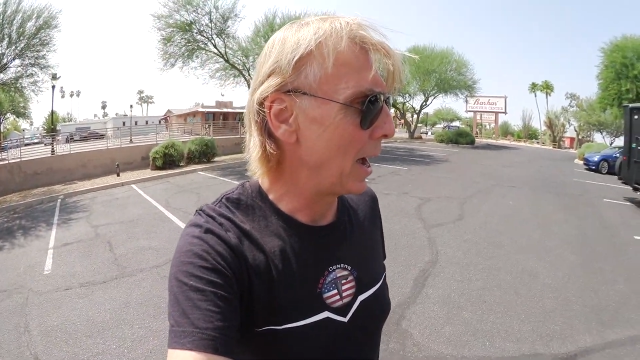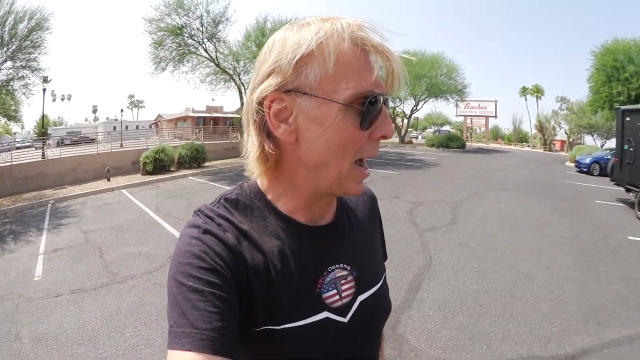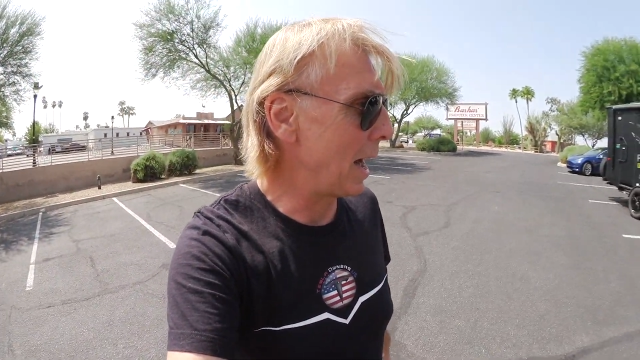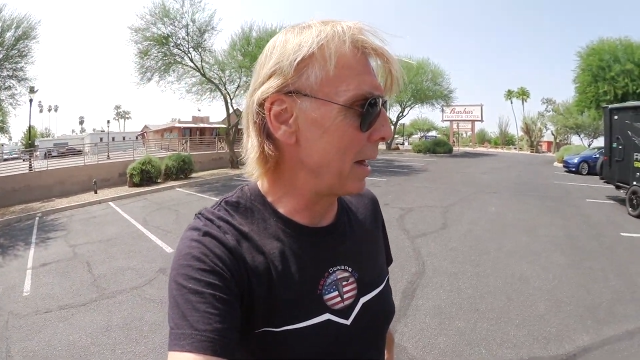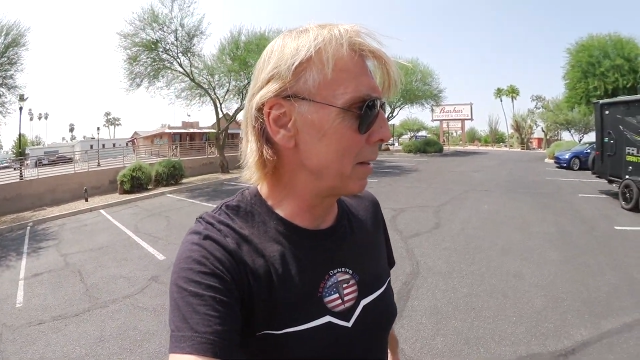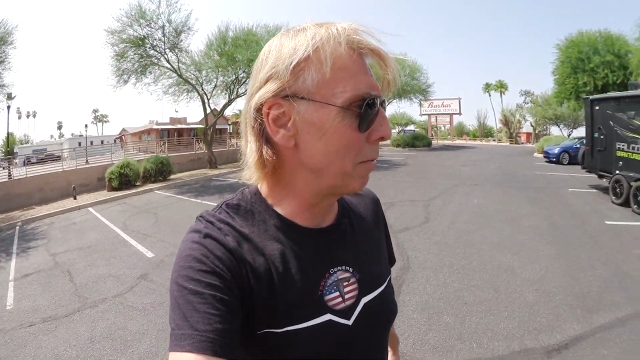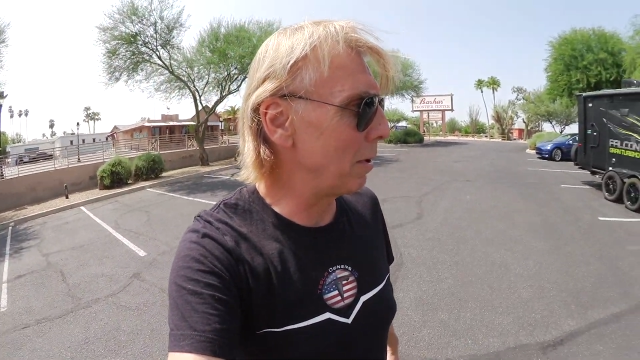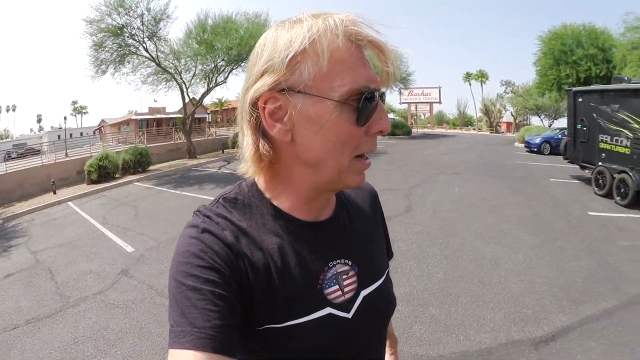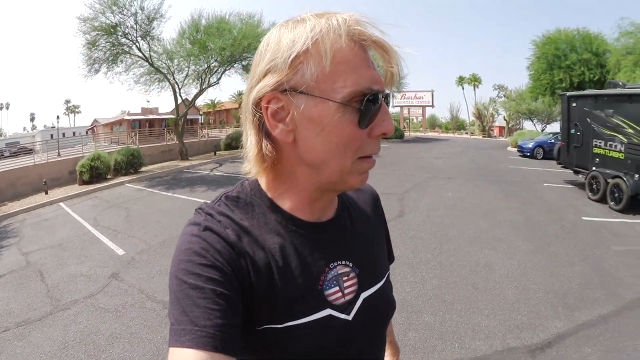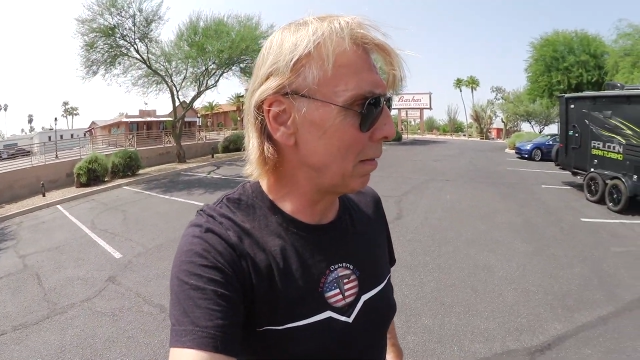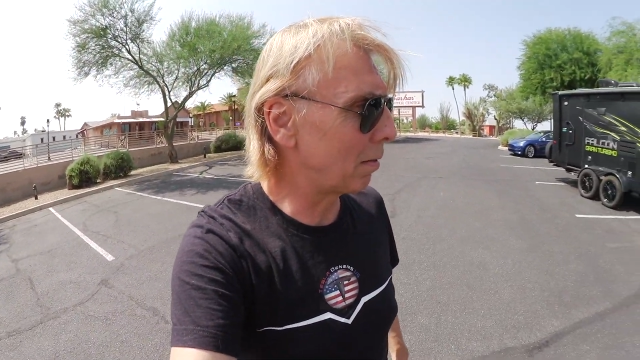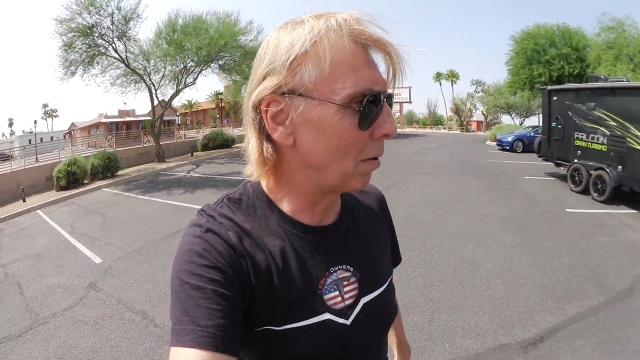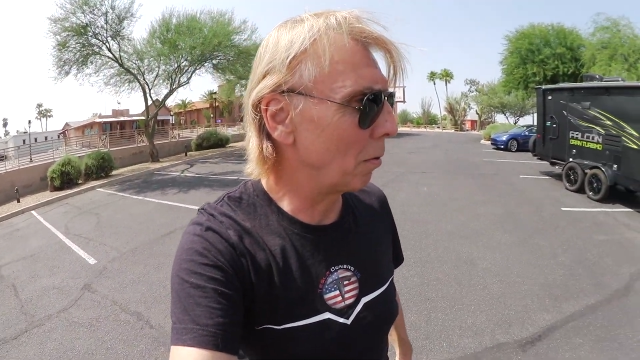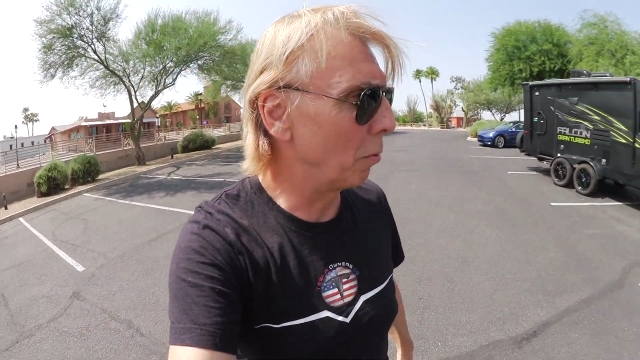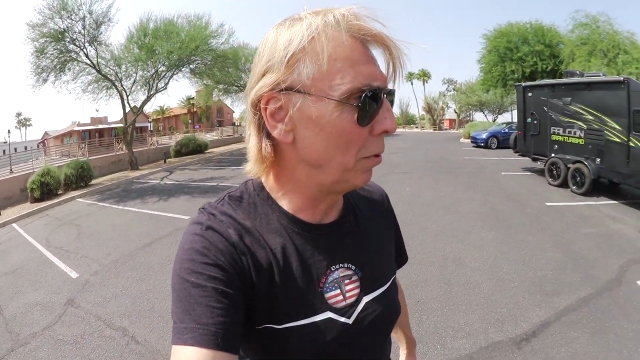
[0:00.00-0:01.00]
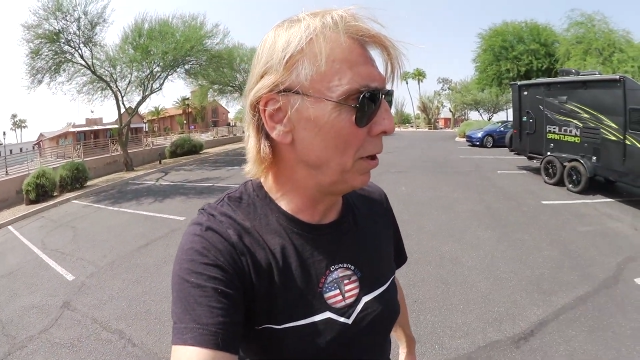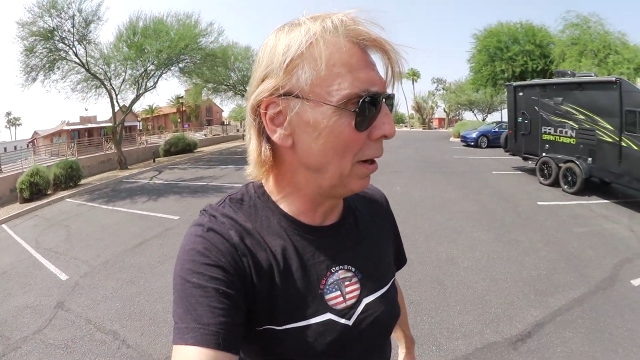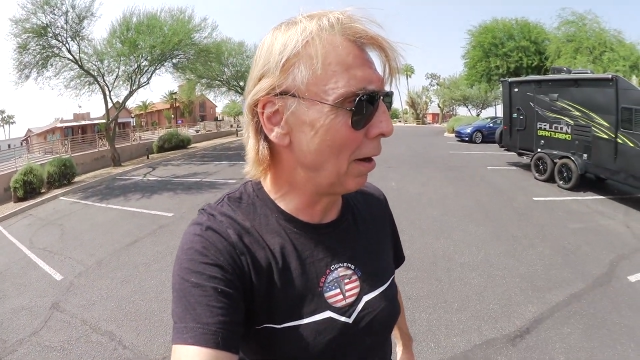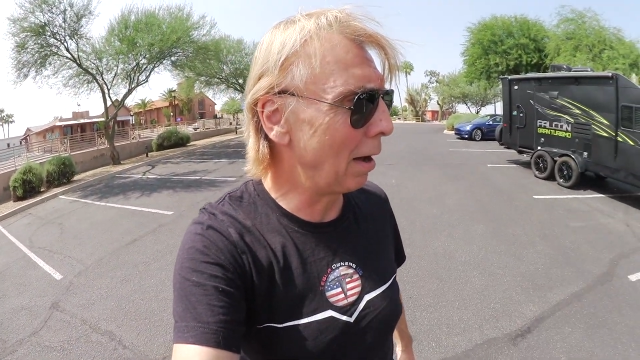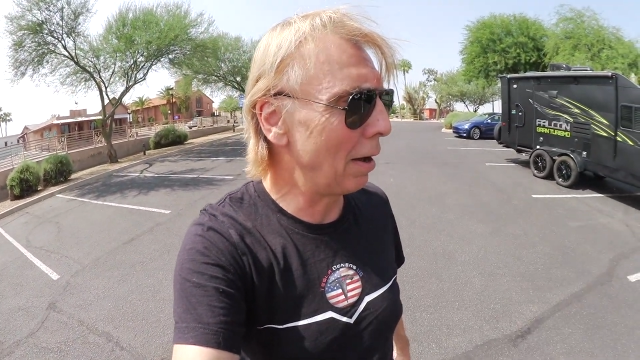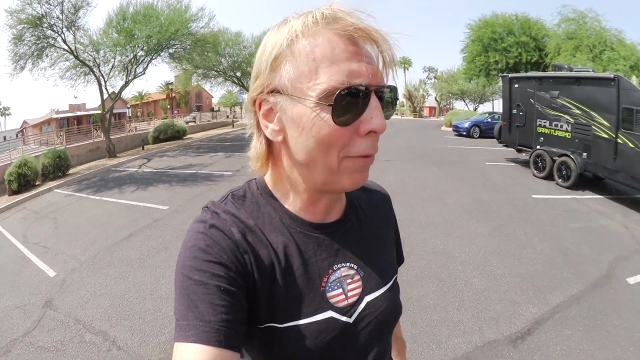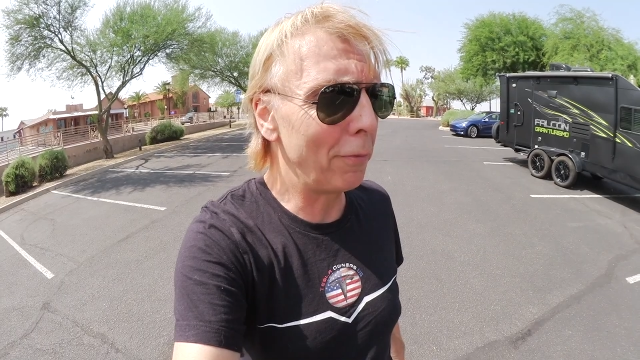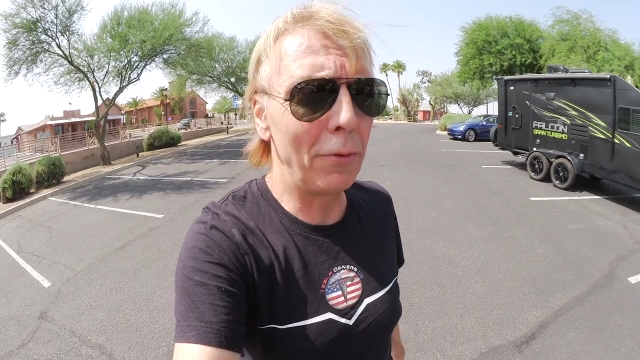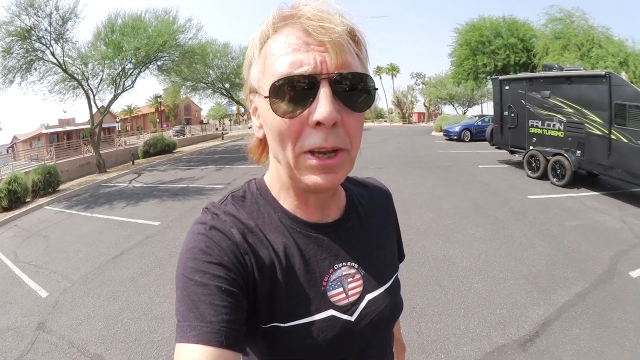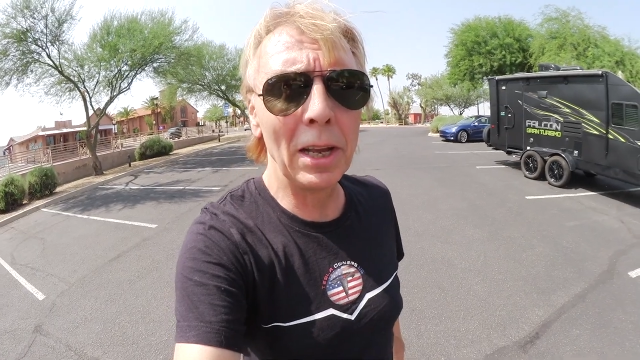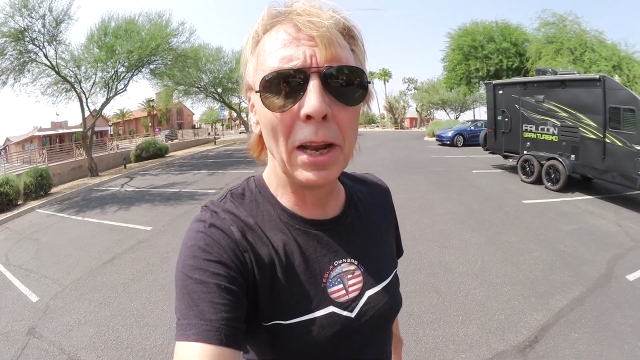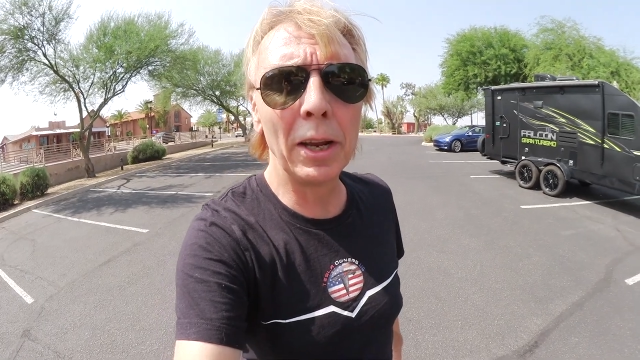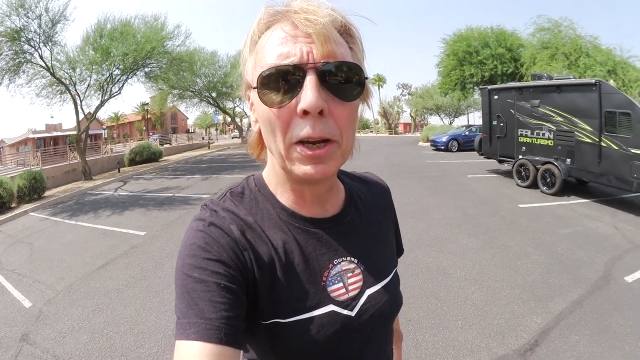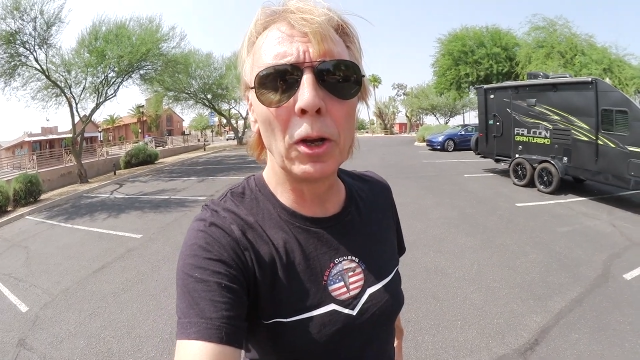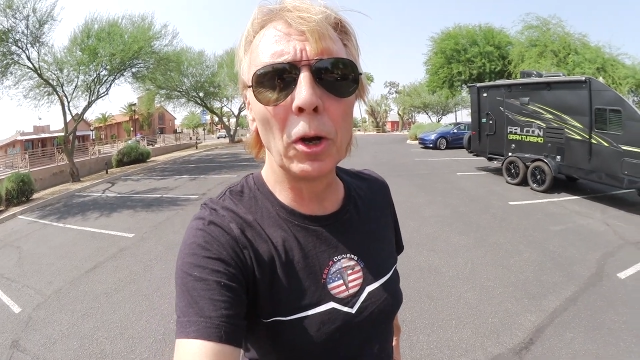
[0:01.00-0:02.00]
Otherwise, we are
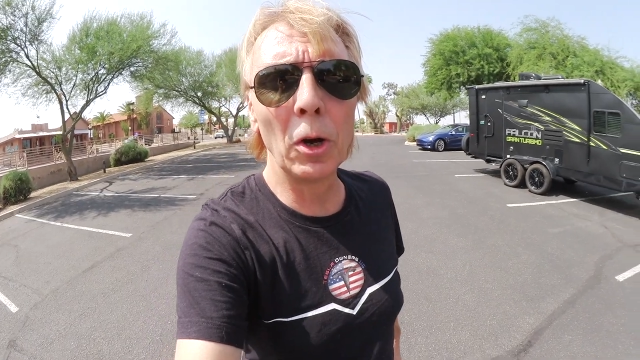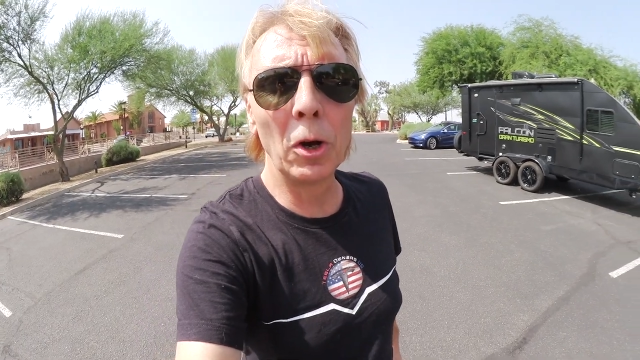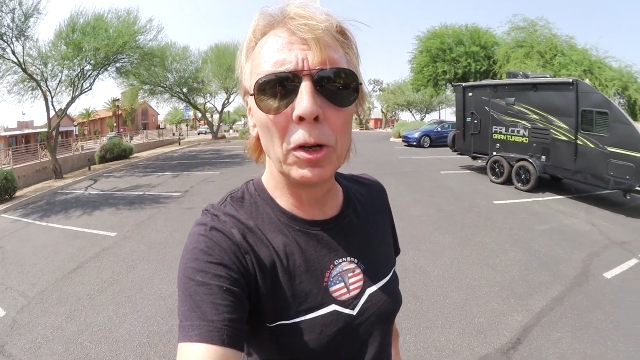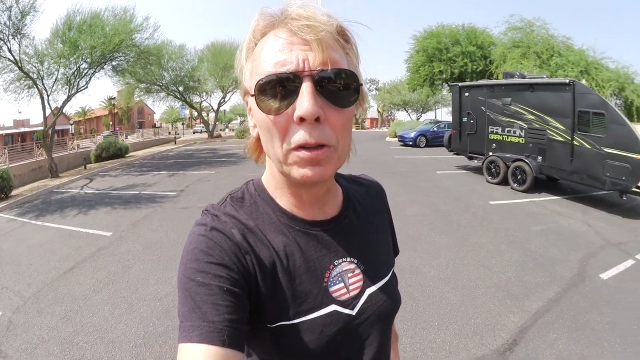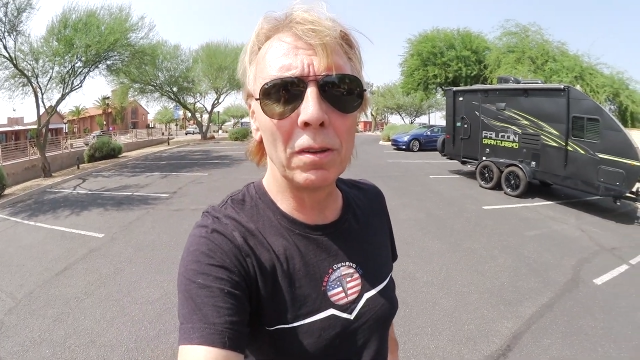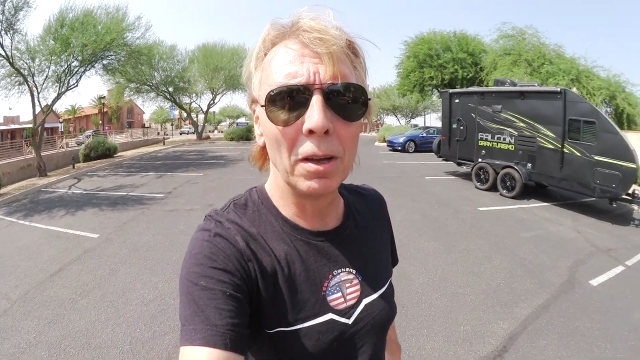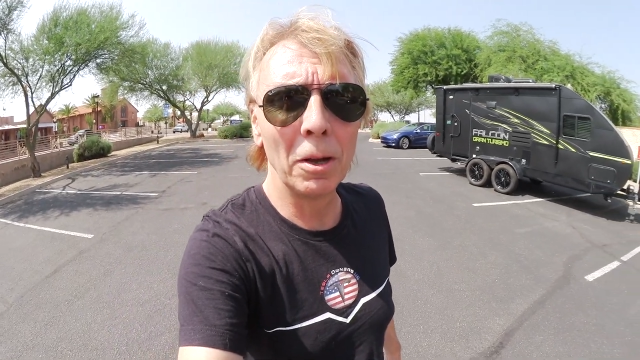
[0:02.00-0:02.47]
feeling good.